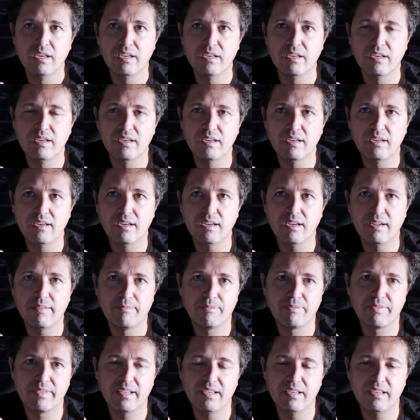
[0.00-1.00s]

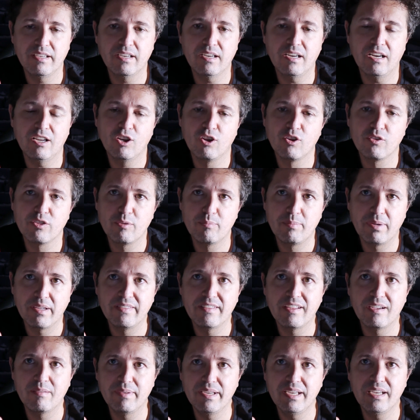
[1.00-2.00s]
along the
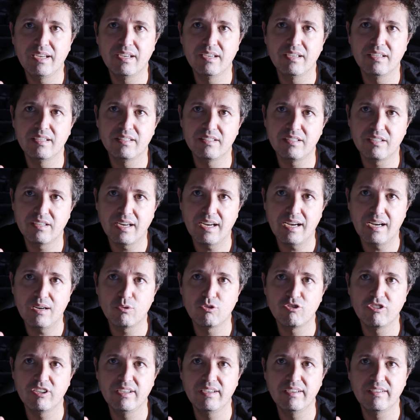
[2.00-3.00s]
pandemic in their
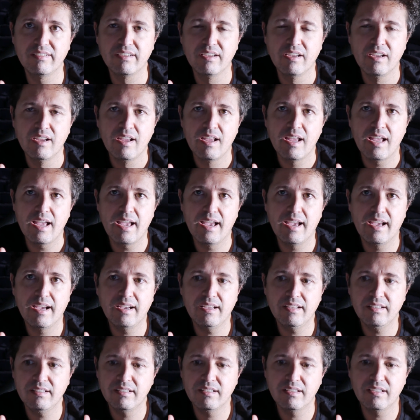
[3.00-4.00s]
houses,
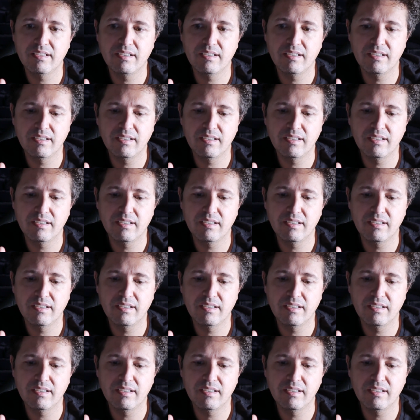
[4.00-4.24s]
and